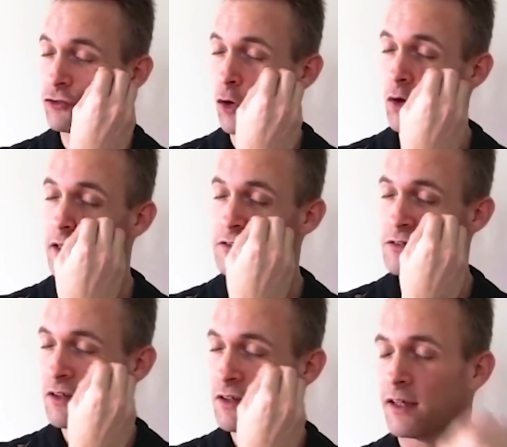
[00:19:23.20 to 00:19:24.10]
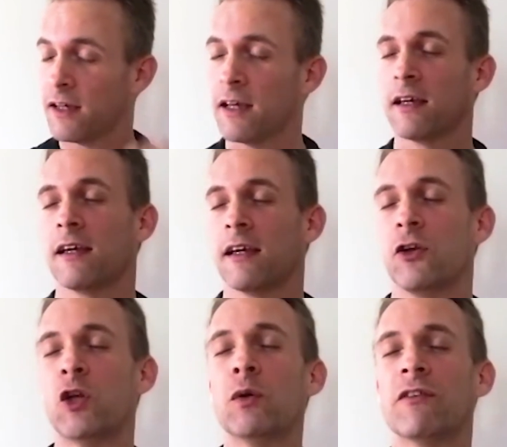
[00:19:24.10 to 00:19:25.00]
us and
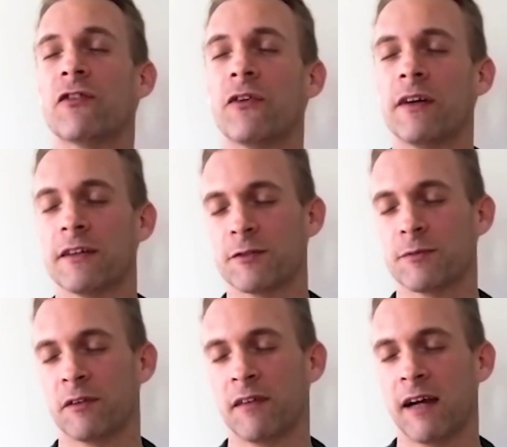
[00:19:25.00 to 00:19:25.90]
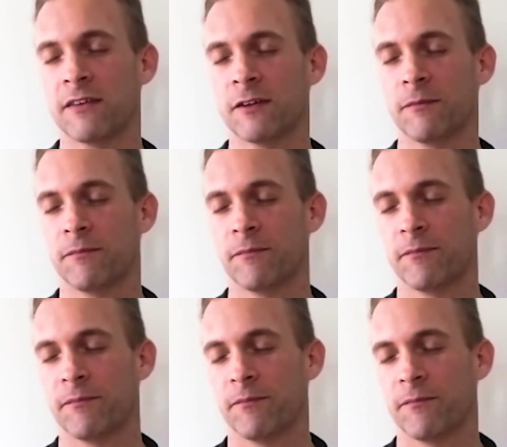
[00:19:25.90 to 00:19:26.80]
do it for us, but rather
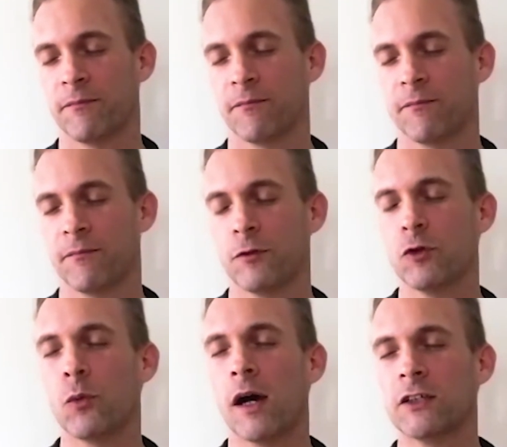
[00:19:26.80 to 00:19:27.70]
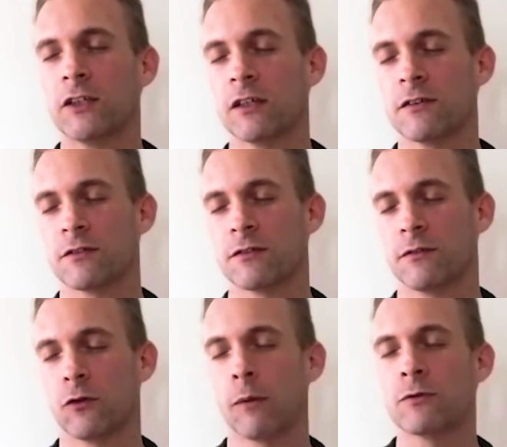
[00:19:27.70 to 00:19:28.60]
to watch us, to
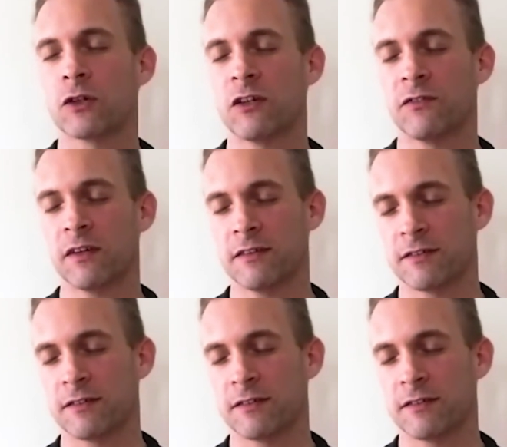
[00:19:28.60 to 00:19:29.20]
observe us,